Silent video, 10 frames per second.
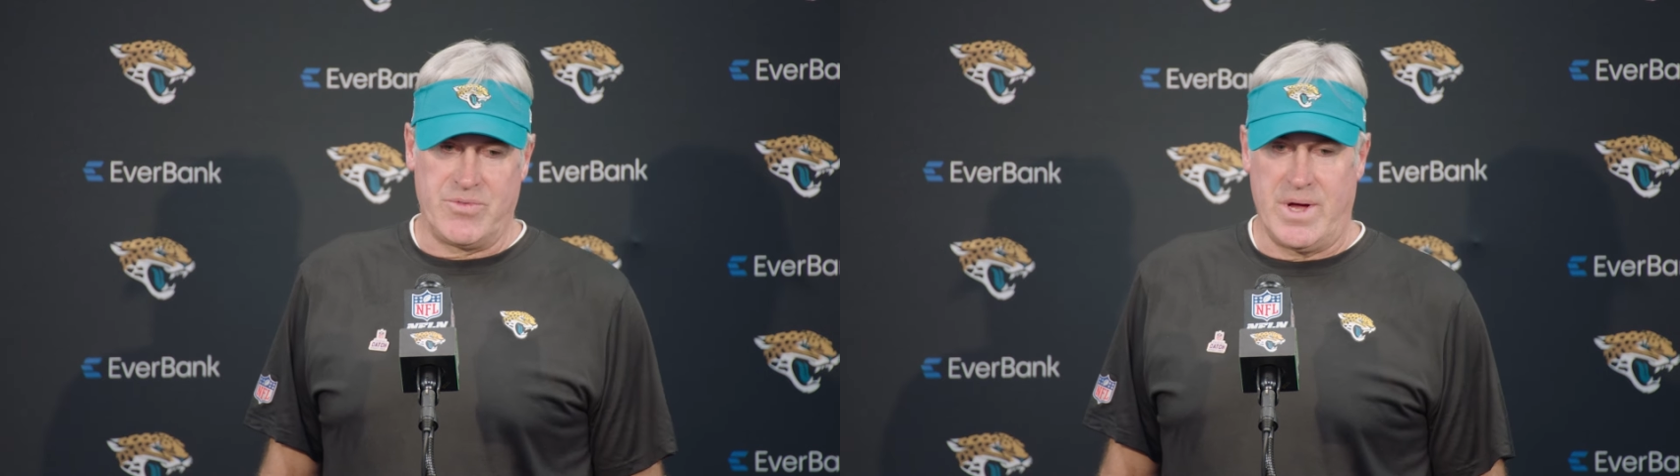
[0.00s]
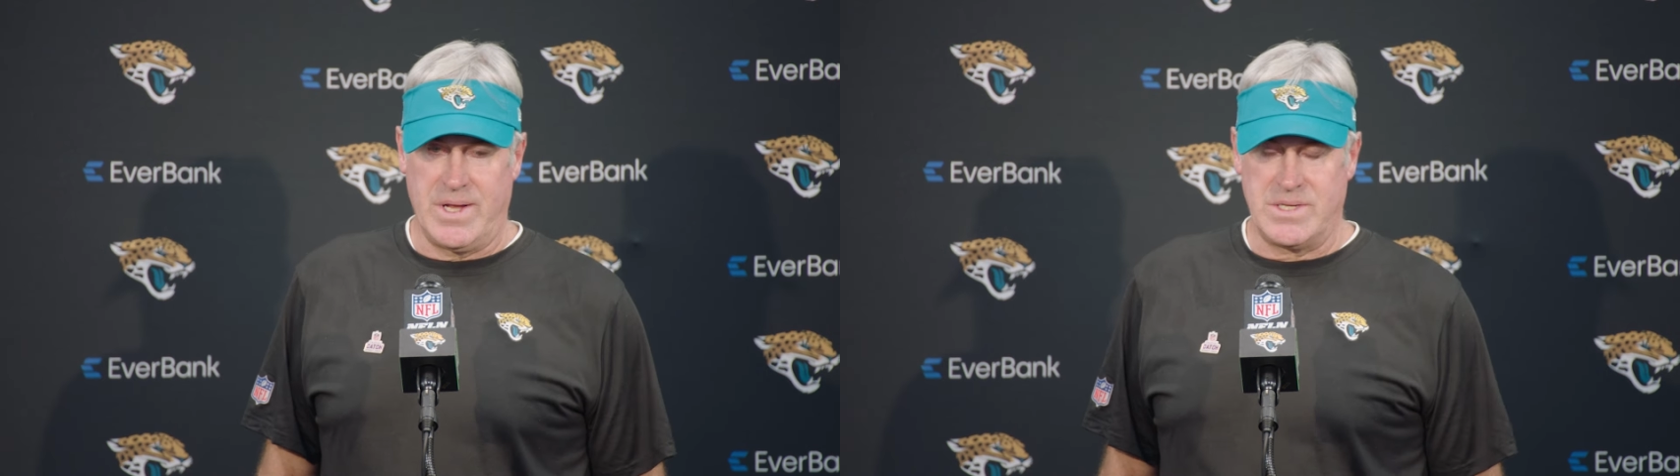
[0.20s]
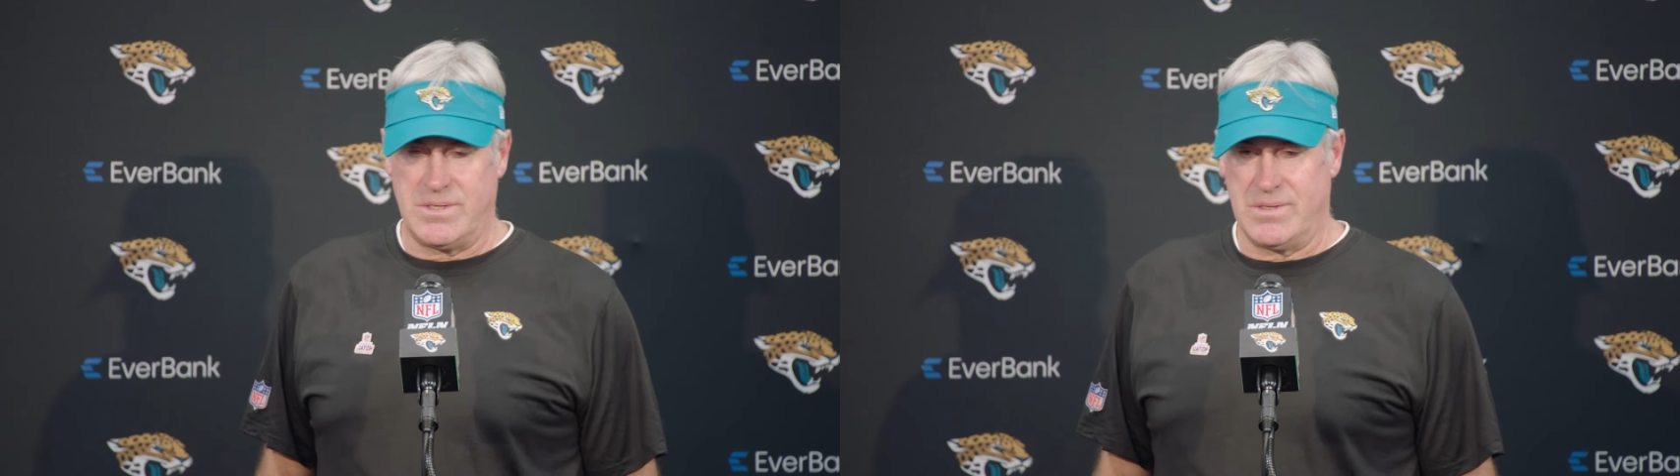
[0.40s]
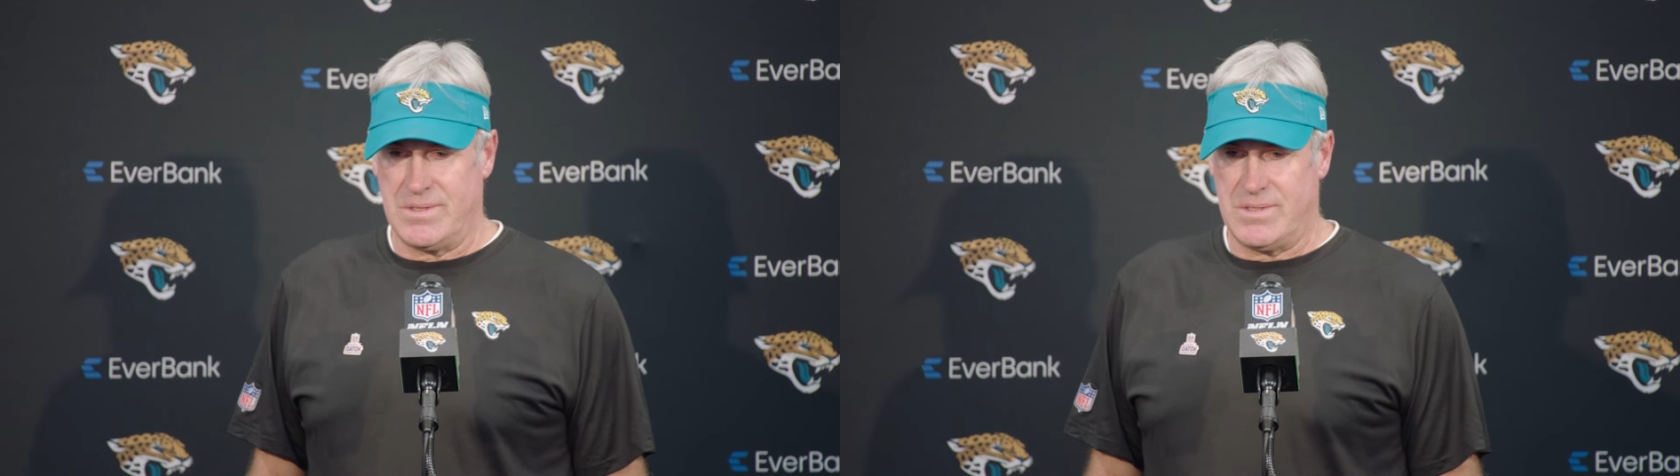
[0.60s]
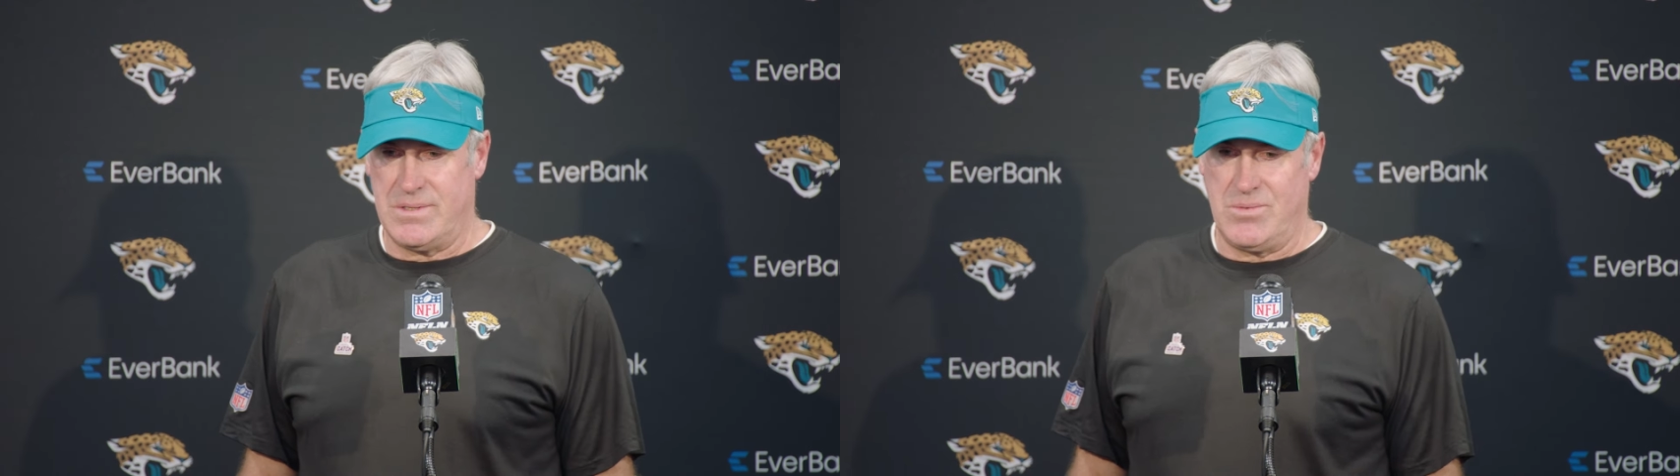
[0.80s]
sides
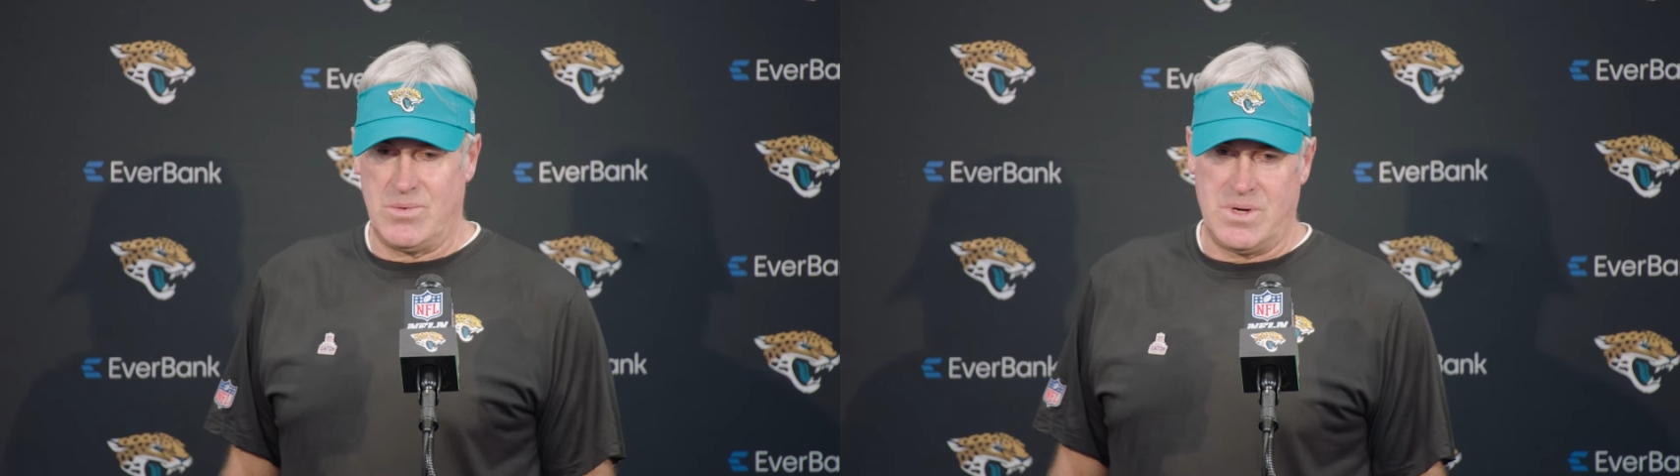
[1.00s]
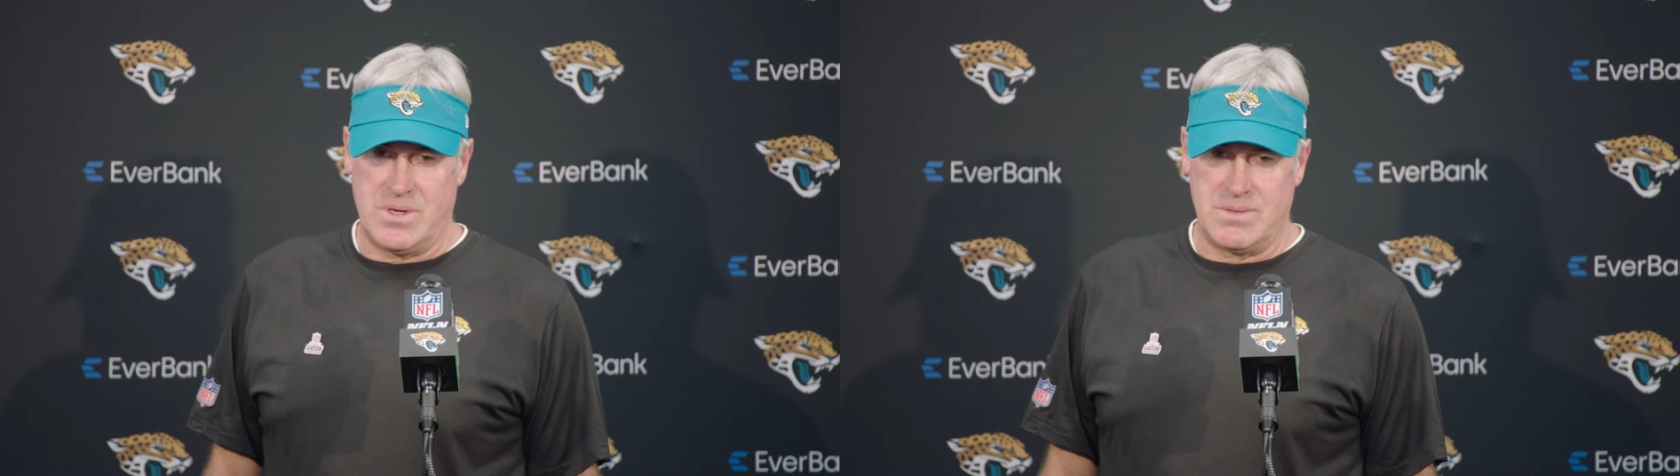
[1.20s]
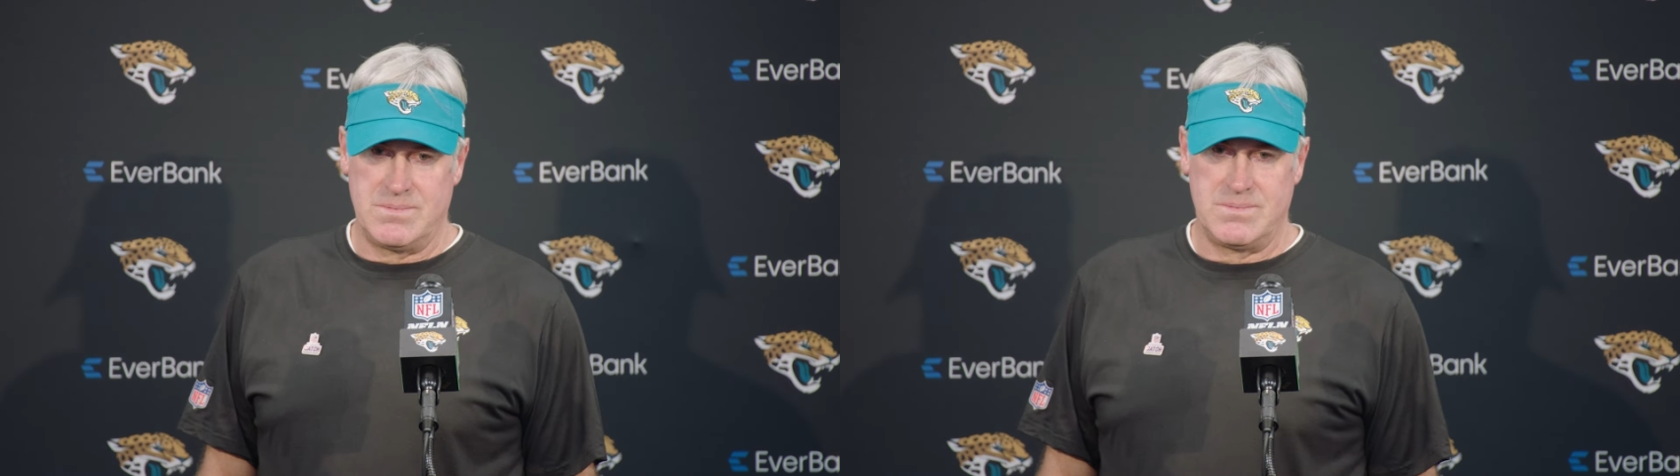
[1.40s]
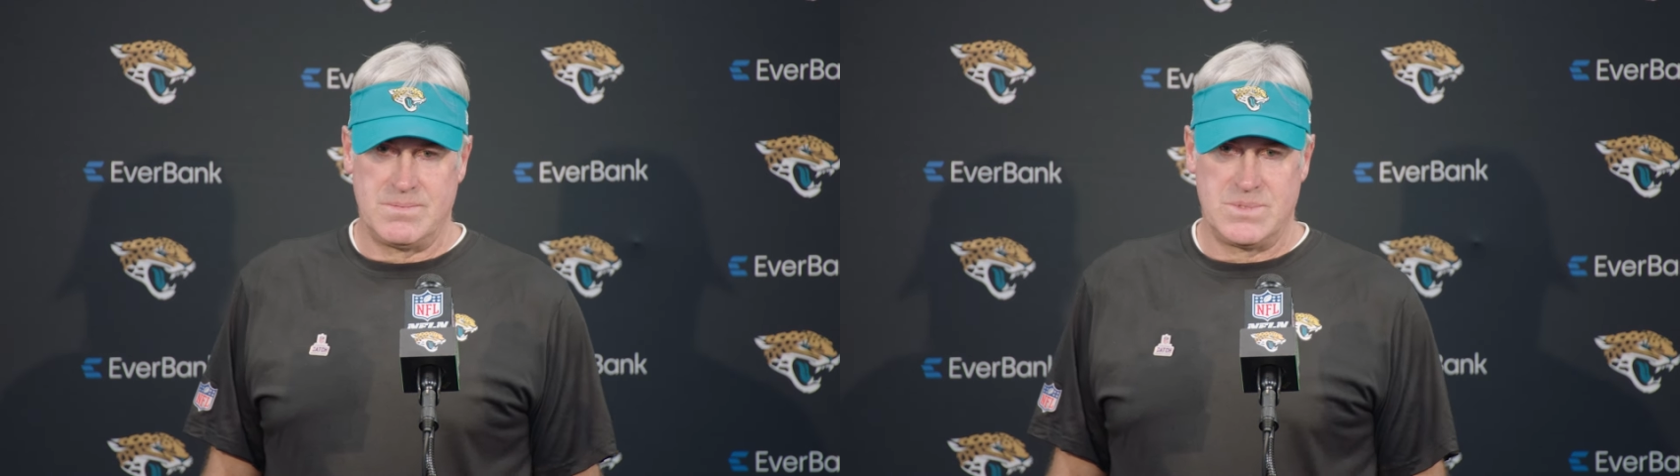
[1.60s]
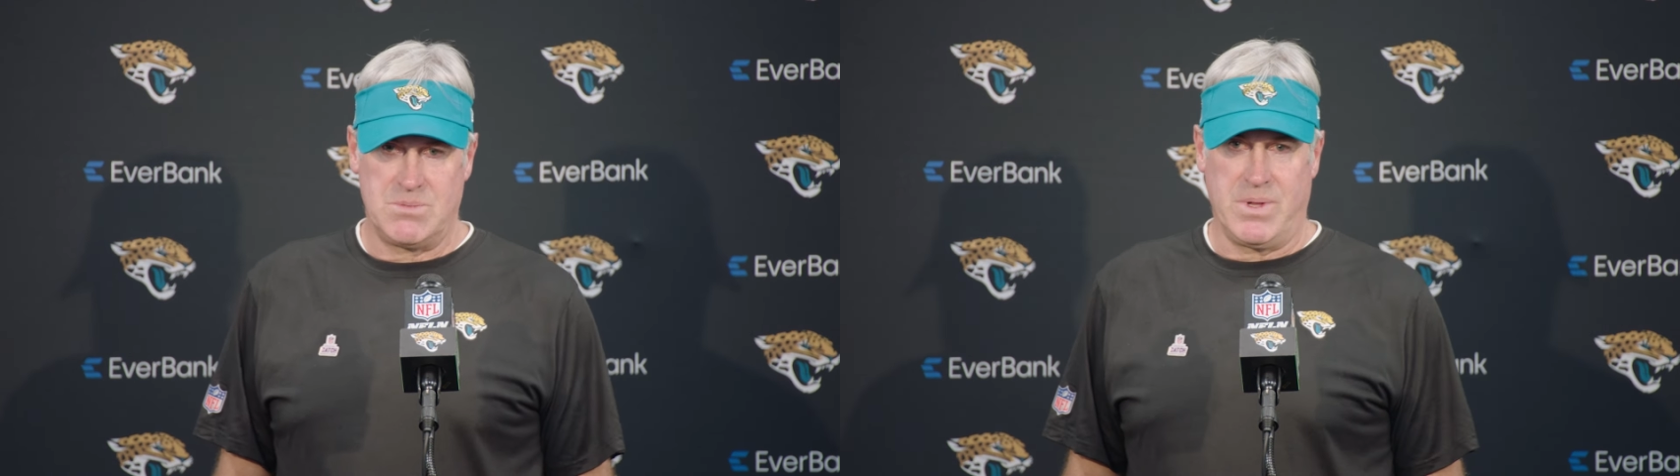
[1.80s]
to
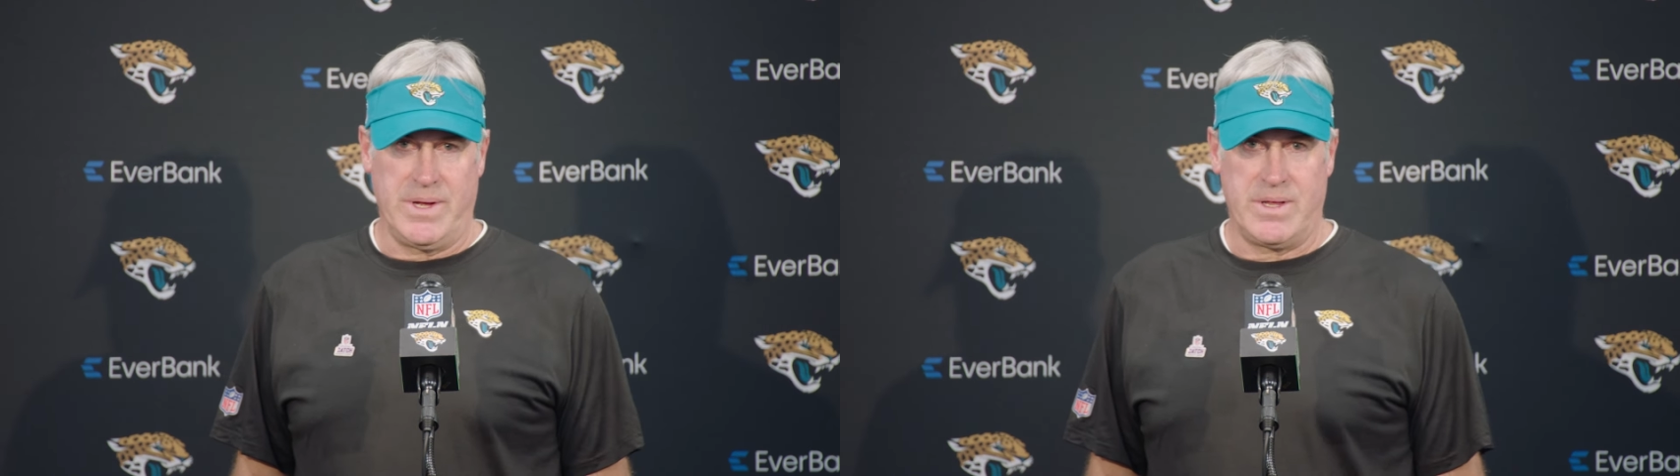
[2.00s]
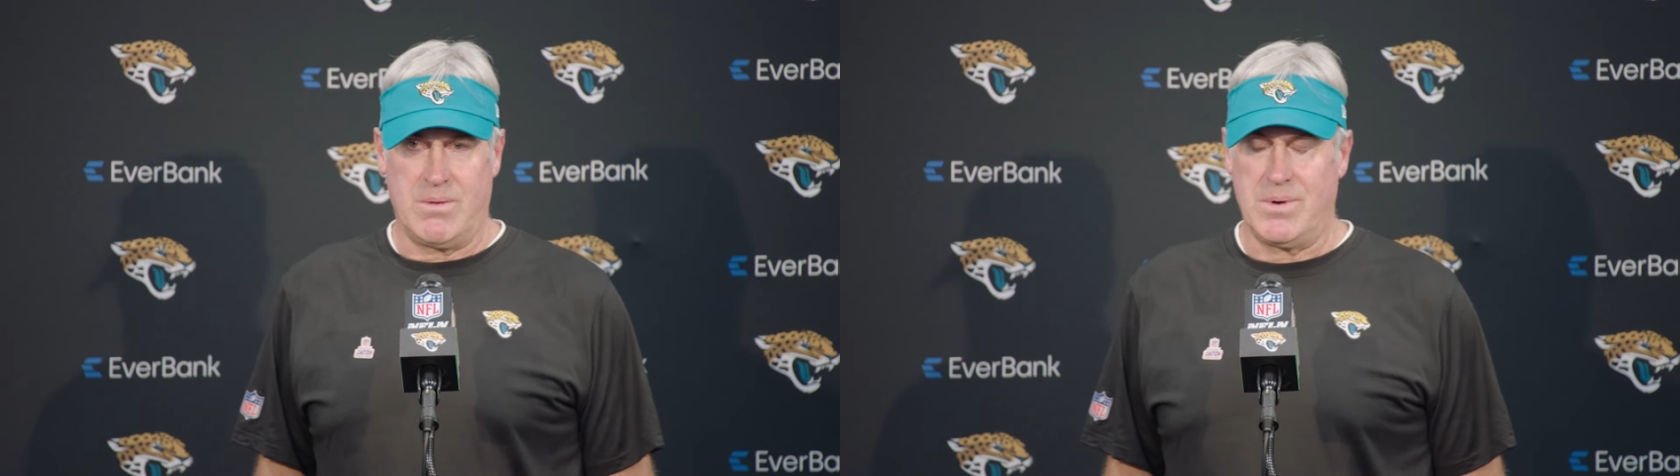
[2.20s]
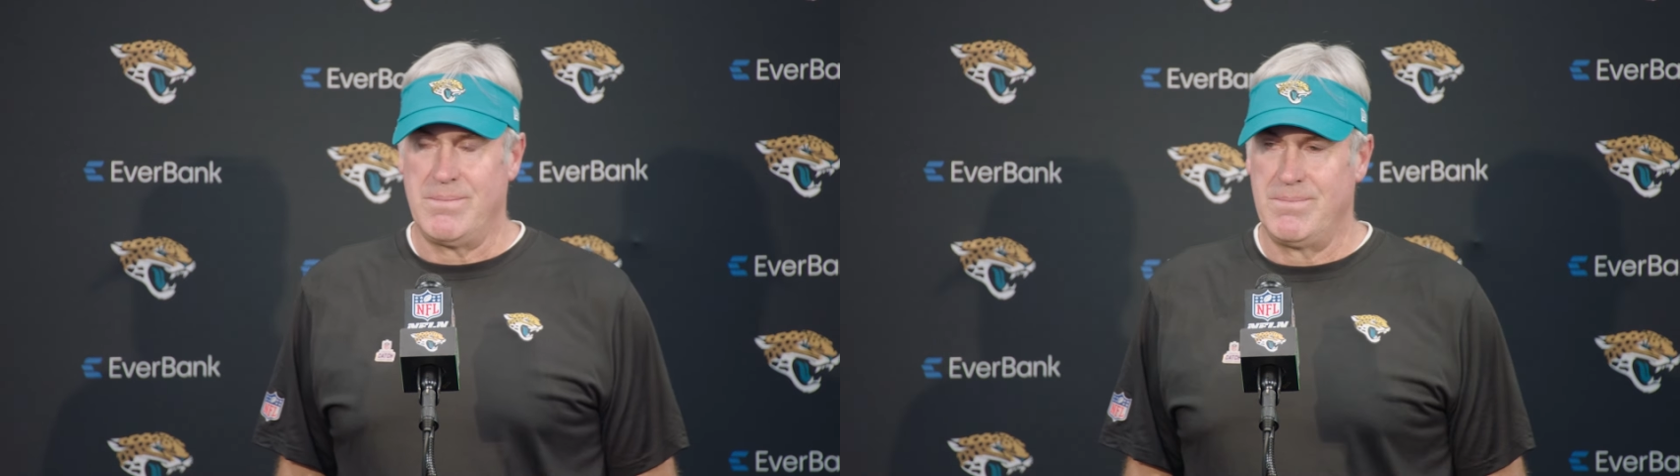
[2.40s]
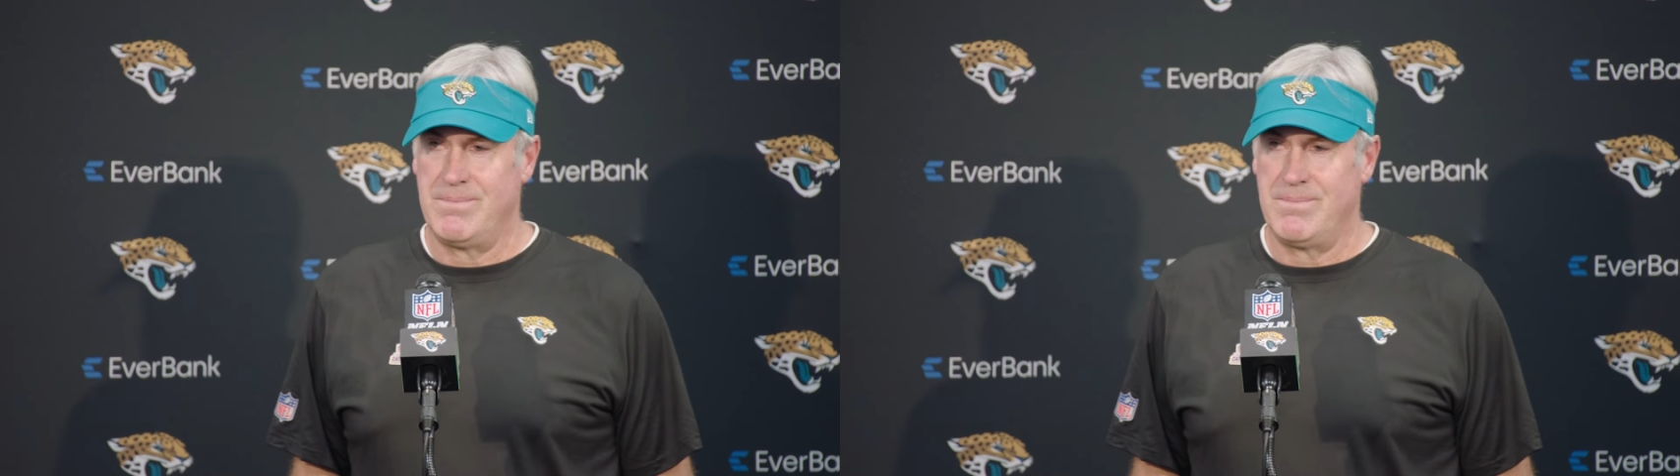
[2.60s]
play it that way.